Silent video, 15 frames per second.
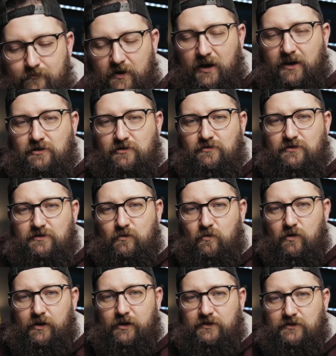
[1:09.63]
I used to
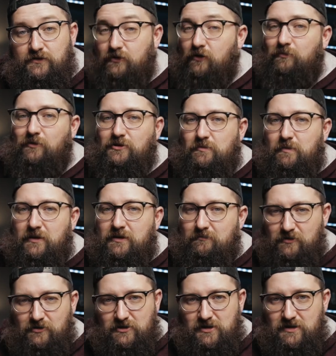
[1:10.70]
worry so much about the
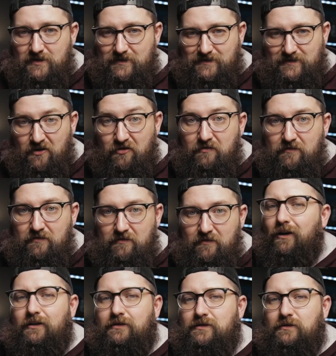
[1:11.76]
machine itself.
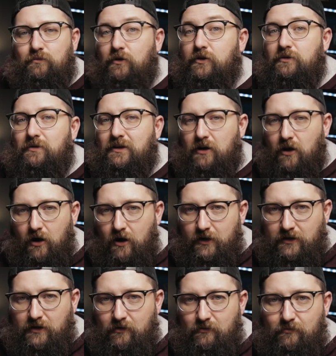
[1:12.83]
Honestly, we're doing
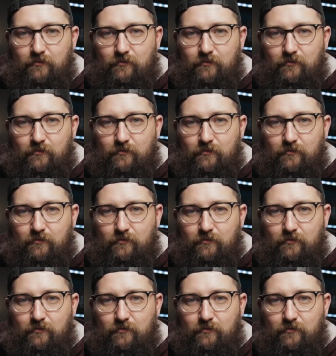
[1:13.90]
audio.